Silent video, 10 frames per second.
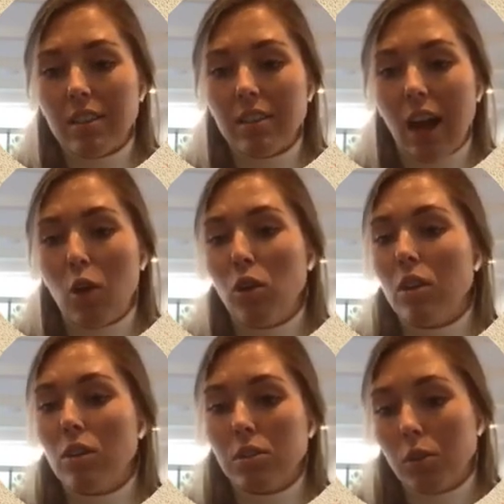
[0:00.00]

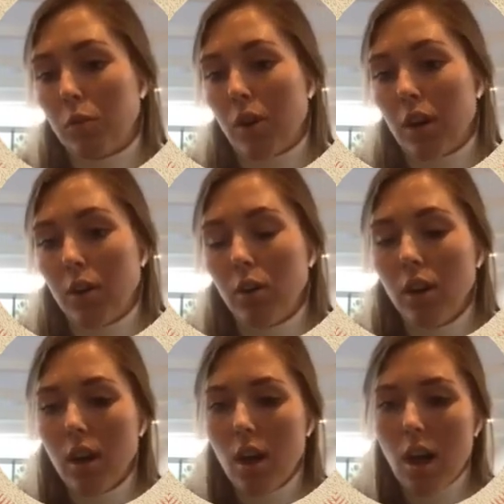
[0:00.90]
downloads a file.
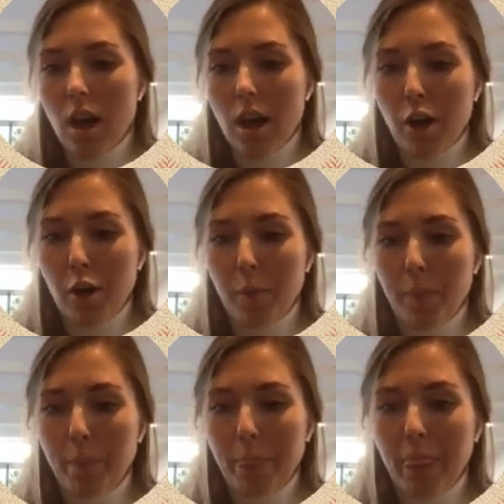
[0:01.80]

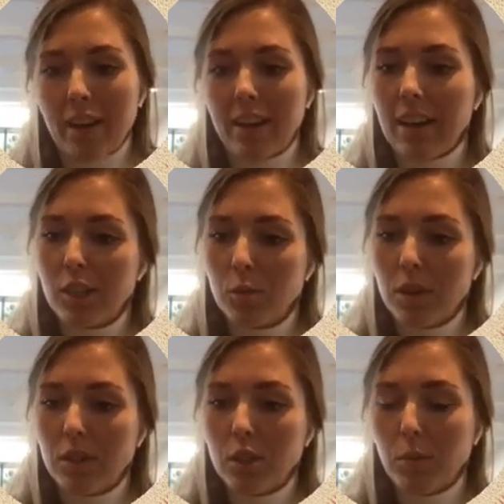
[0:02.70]
And the last one
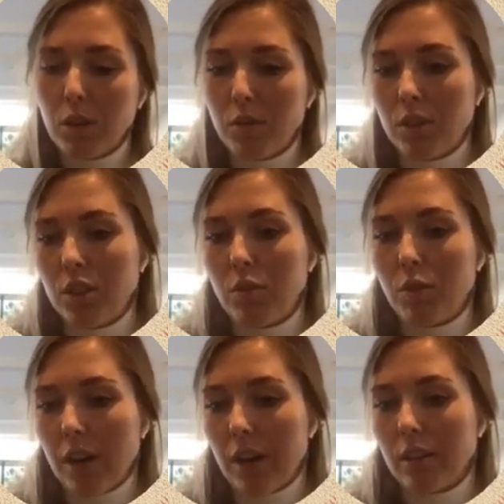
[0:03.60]
is spearfishing
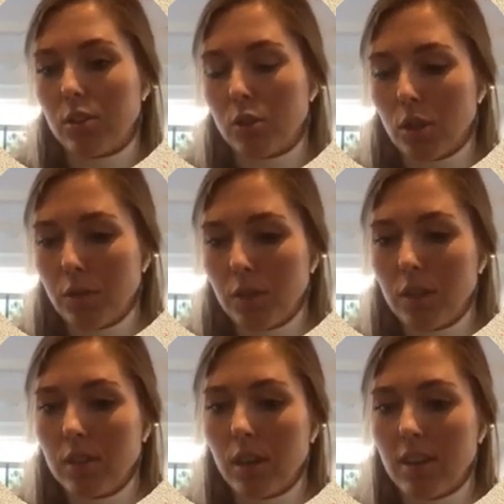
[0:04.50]
via a service,
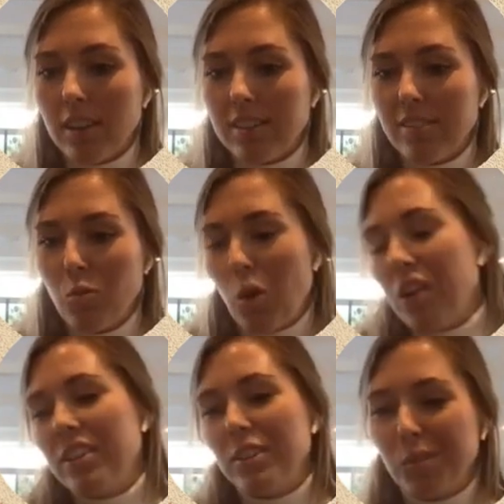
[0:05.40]
and that one
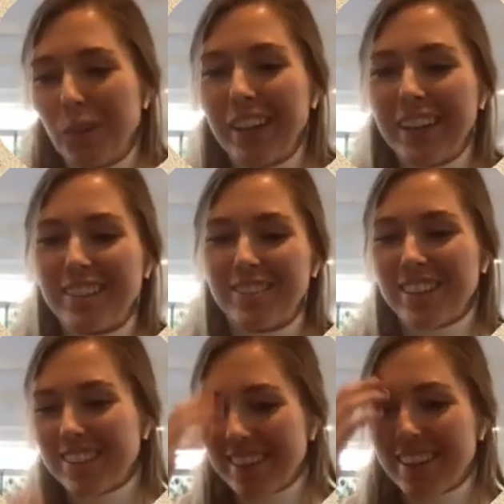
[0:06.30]
is really
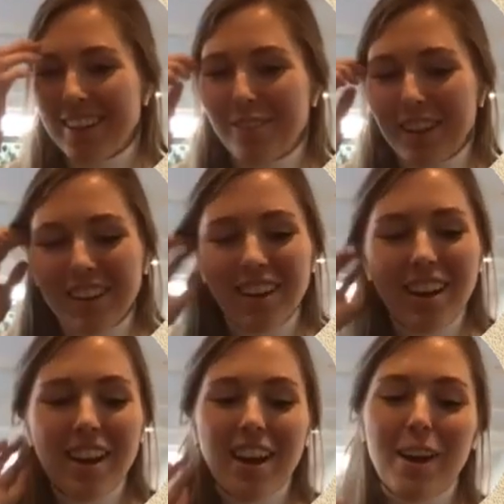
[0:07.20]
interesting, I think.
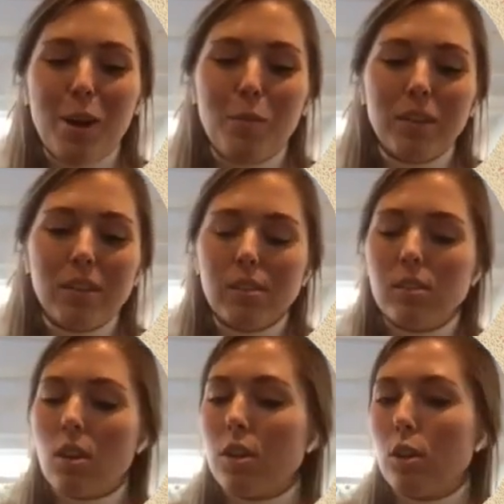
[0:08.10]
That is
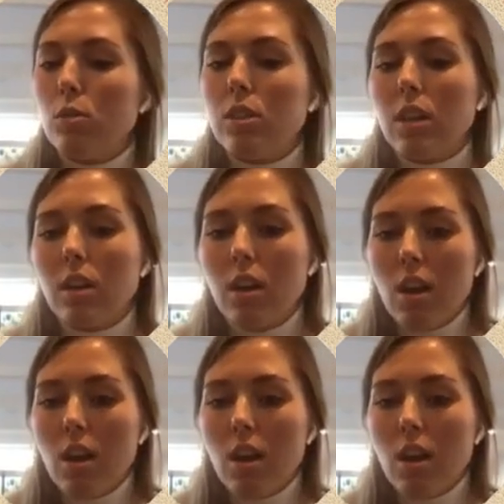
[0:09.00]
not using